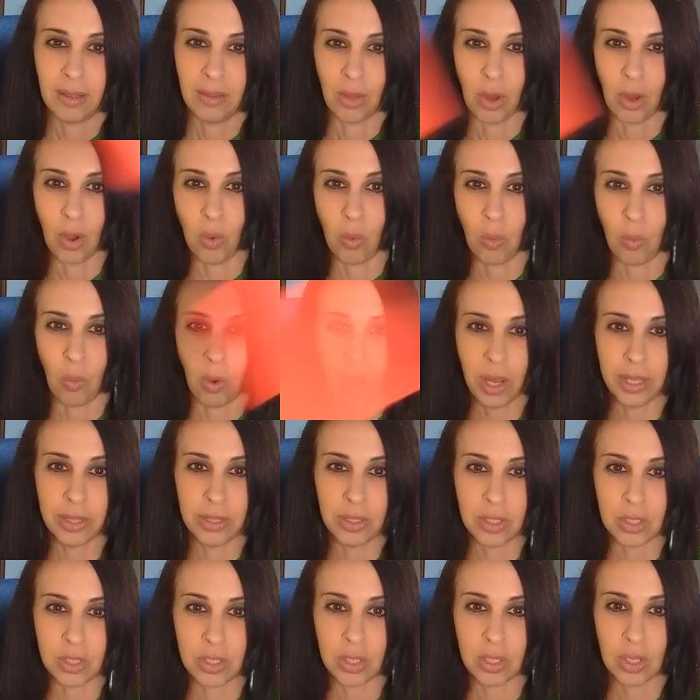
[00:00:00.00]
The
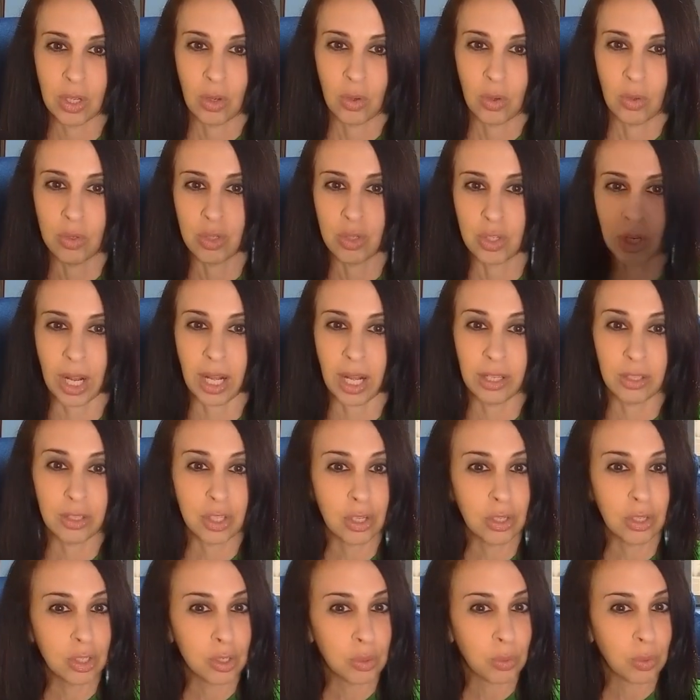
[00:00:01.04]
ones whose
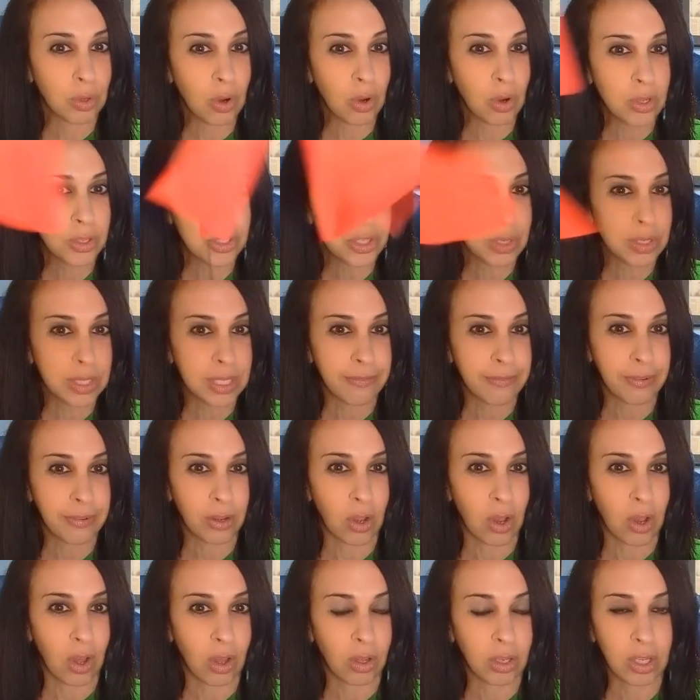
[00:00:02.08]
childhoods were also
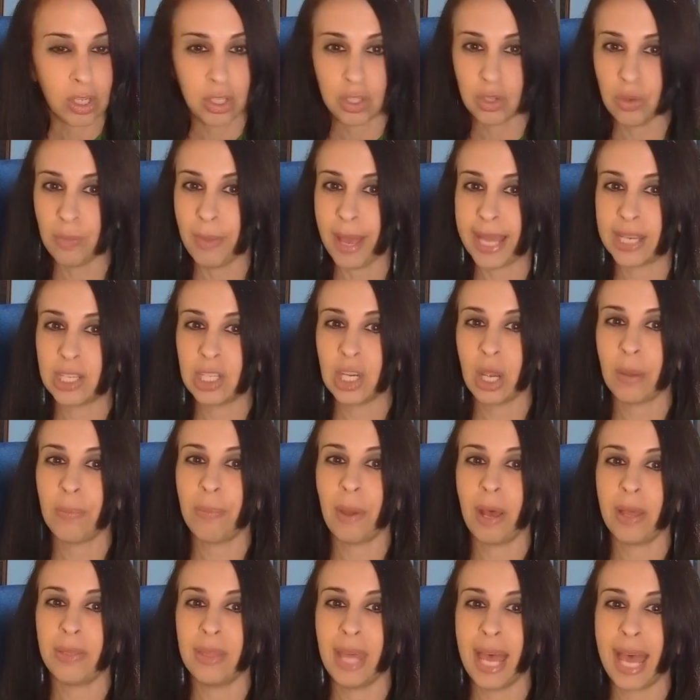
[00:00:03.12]
difficult because you match up
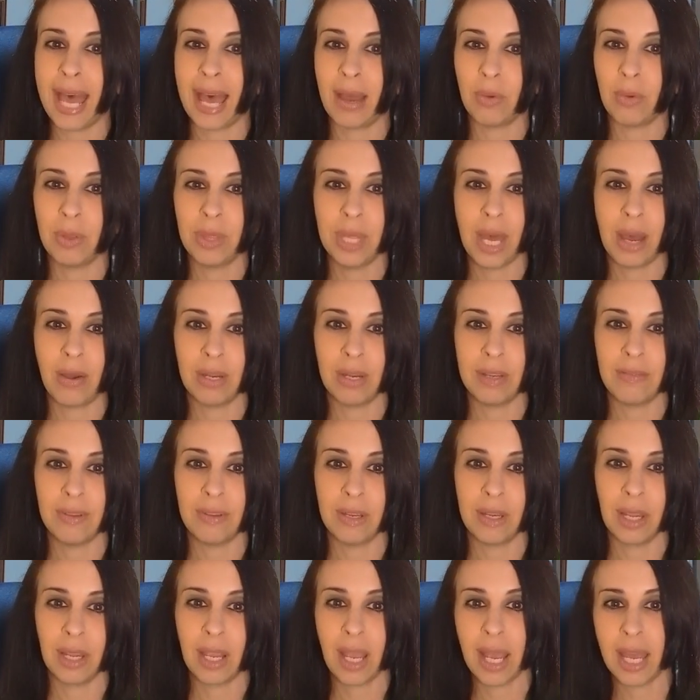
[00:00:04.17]
on that without
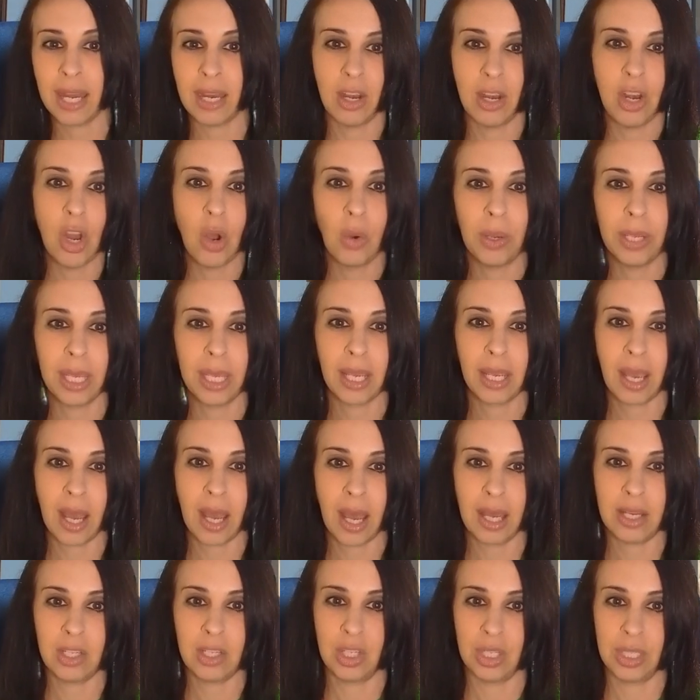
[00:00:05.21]
even kind of knowing it
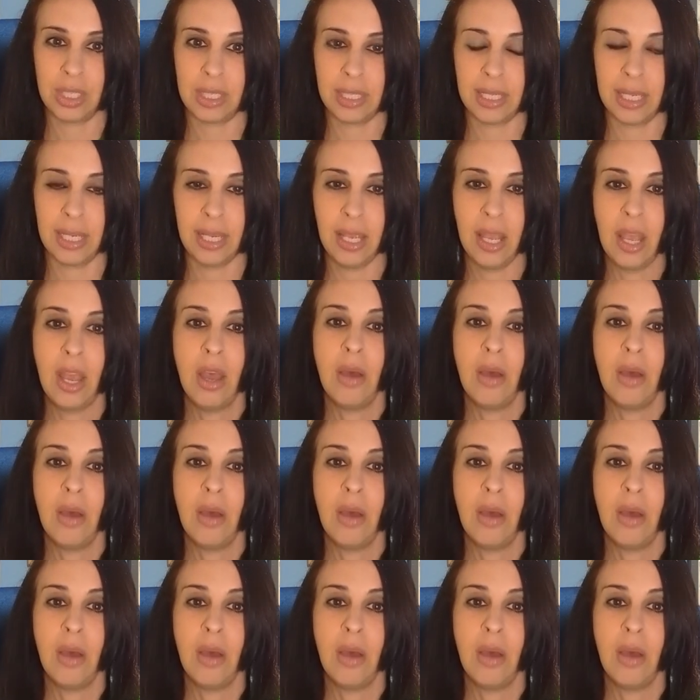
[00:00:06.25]
consciously.